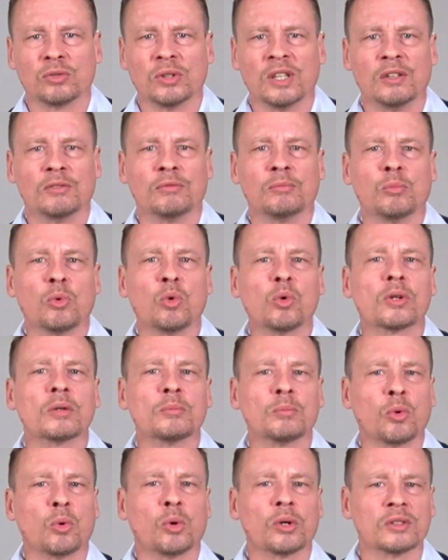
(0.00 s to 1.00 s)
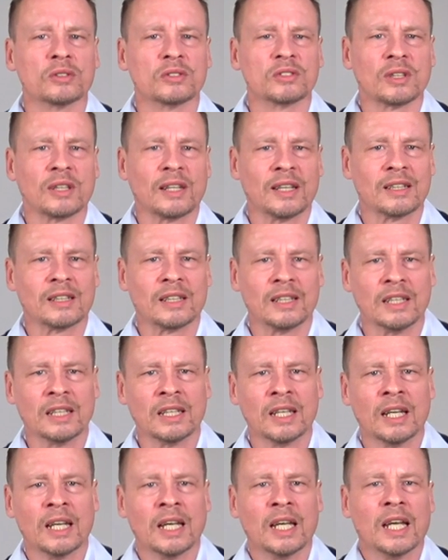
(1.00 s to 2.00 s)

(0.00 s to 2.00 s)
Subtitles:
to even more importance lately,